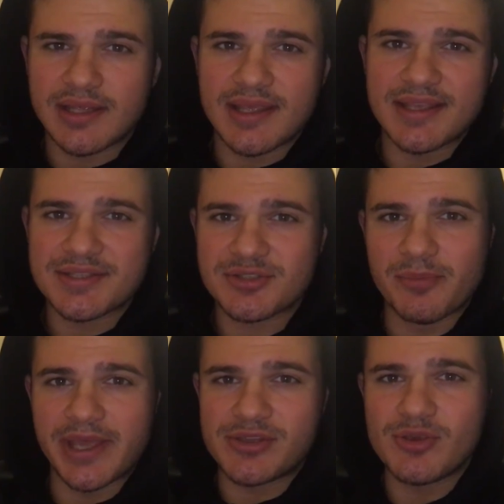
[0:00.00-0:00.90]
is to
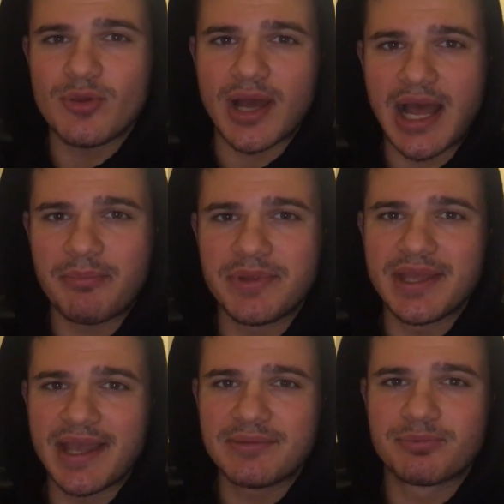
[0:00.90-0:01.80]
make you
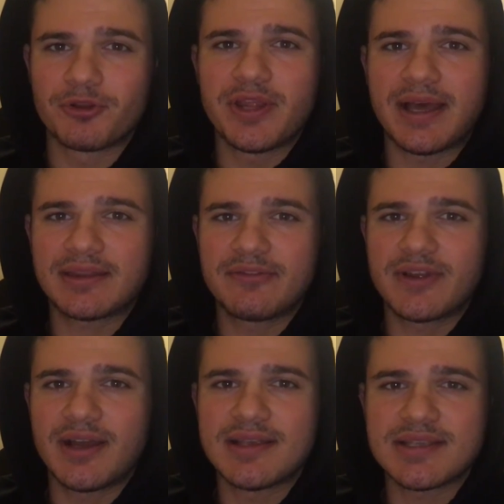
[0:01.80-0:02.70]
happy and productive,
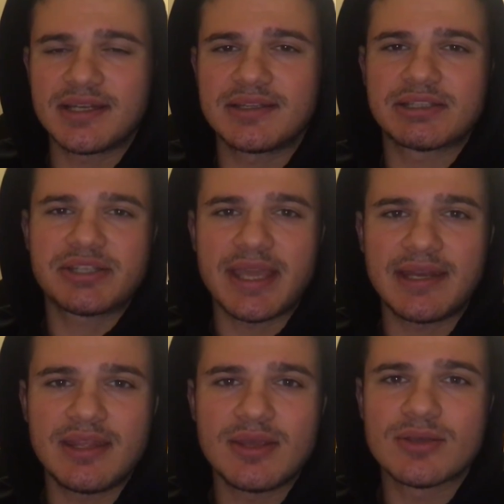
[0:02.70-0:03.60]
guys, and
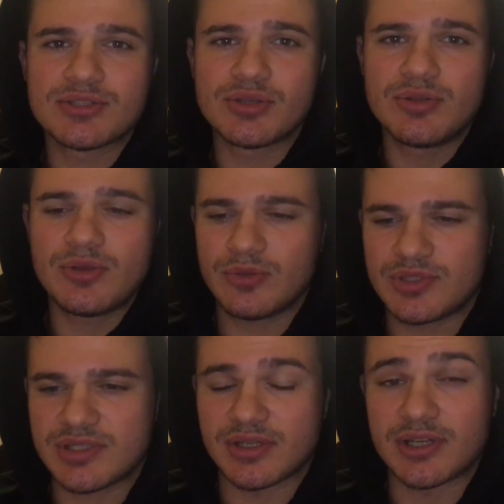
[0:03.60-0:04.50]
entertaining you so you
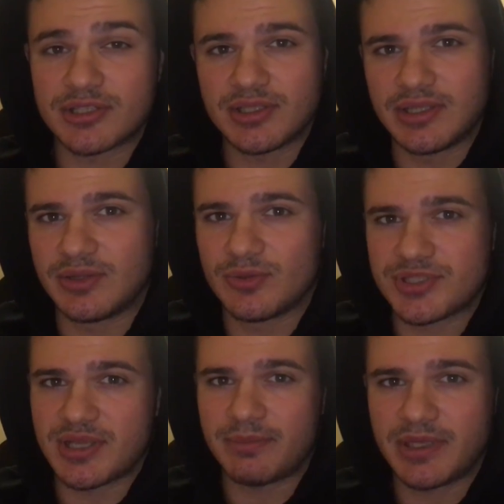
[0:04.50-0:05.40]
could start and do
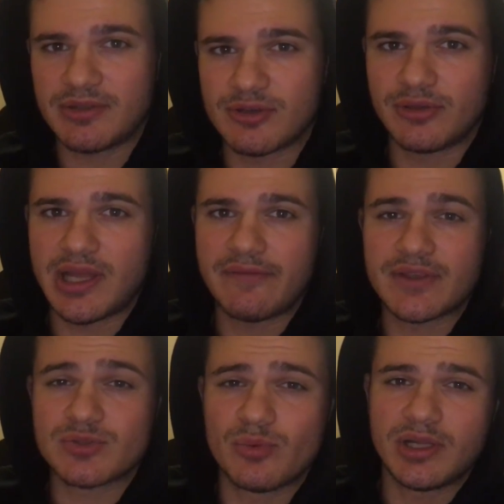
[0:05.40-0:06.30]
something in your life
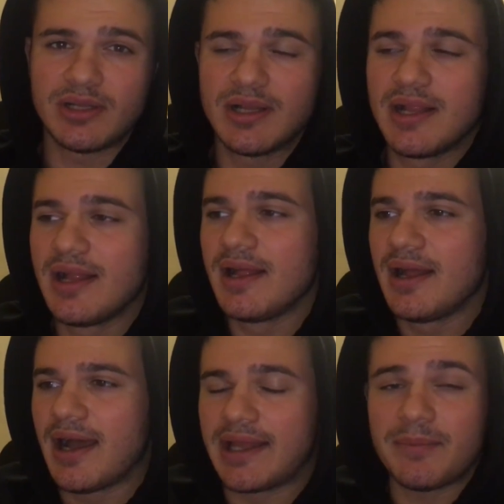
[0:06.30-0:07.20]
as well.
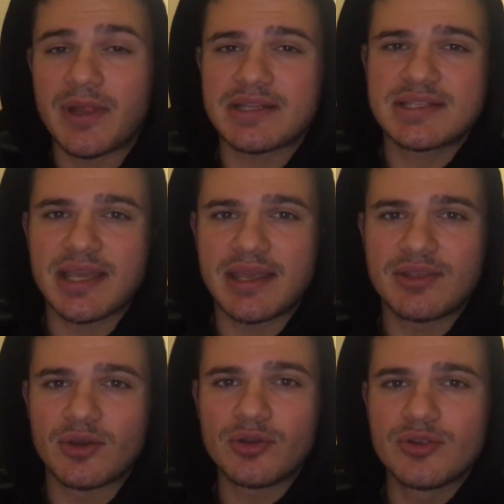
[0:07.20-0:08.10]
I am not saying
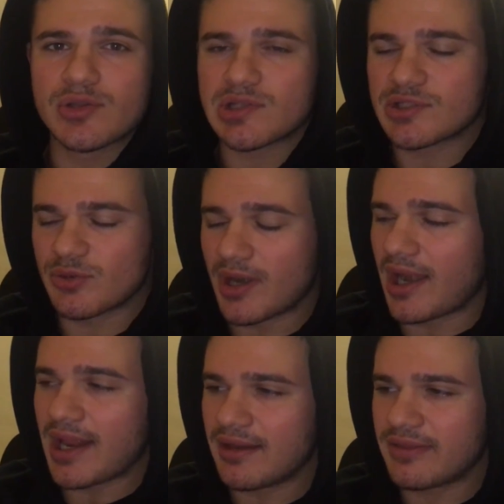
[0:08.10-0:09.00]
you're useless or
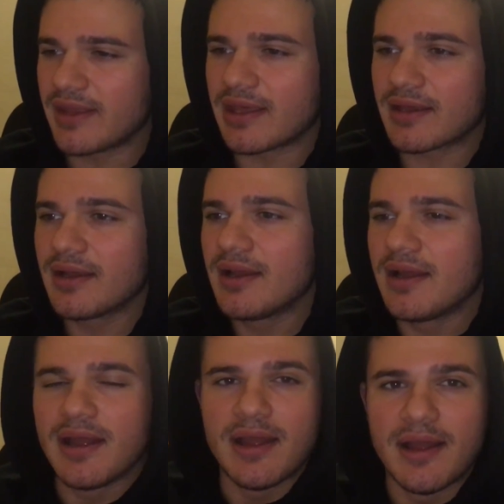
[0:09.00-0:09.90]
anything.
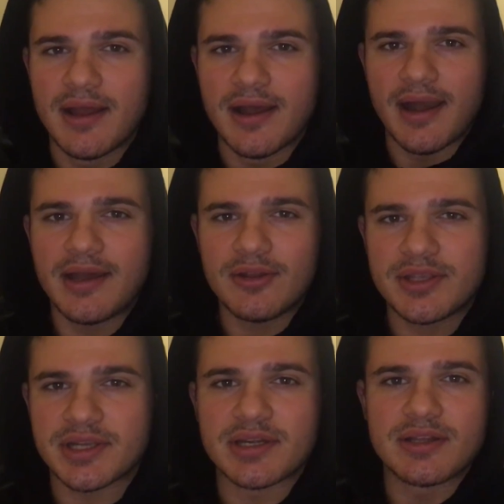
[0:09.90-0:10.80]
I
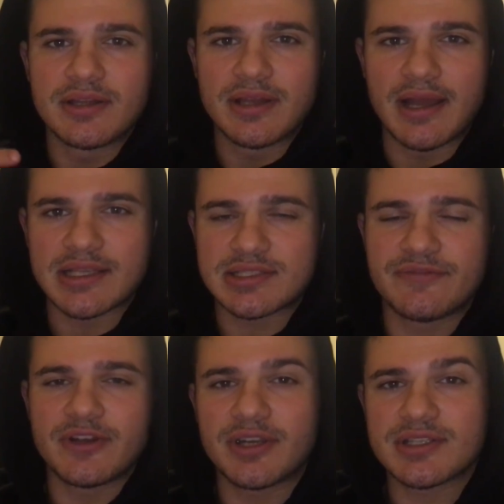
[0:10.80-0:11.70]
don't care. As
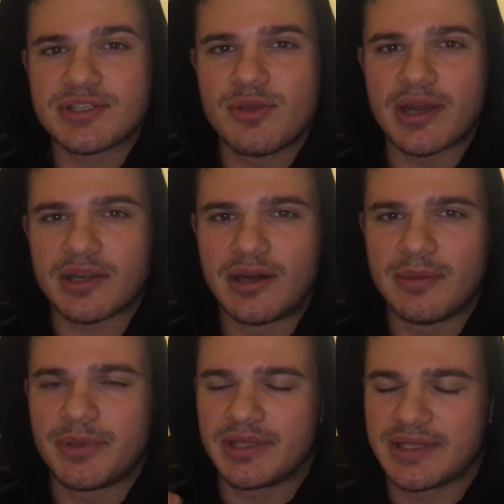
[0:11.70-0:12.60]
far as you are
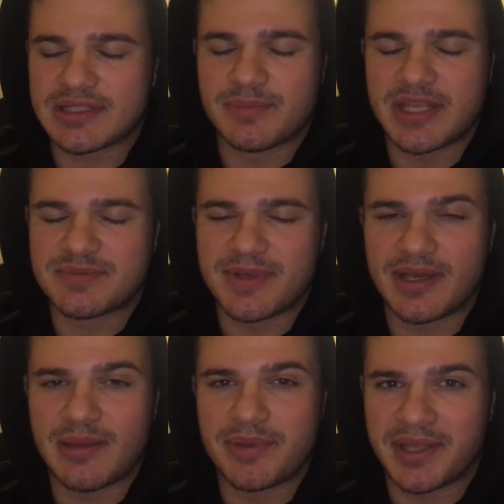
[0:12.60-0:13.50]
happy, that makes me
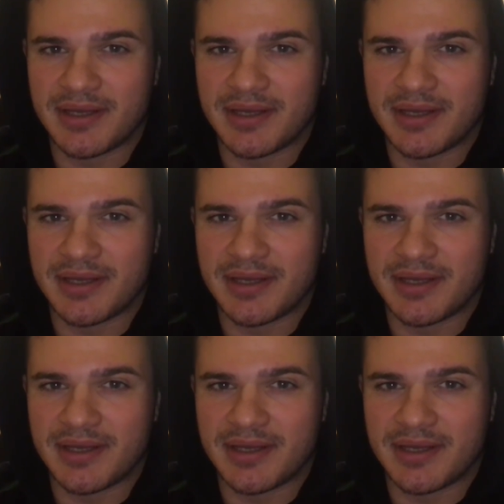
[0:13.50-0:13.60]
happy,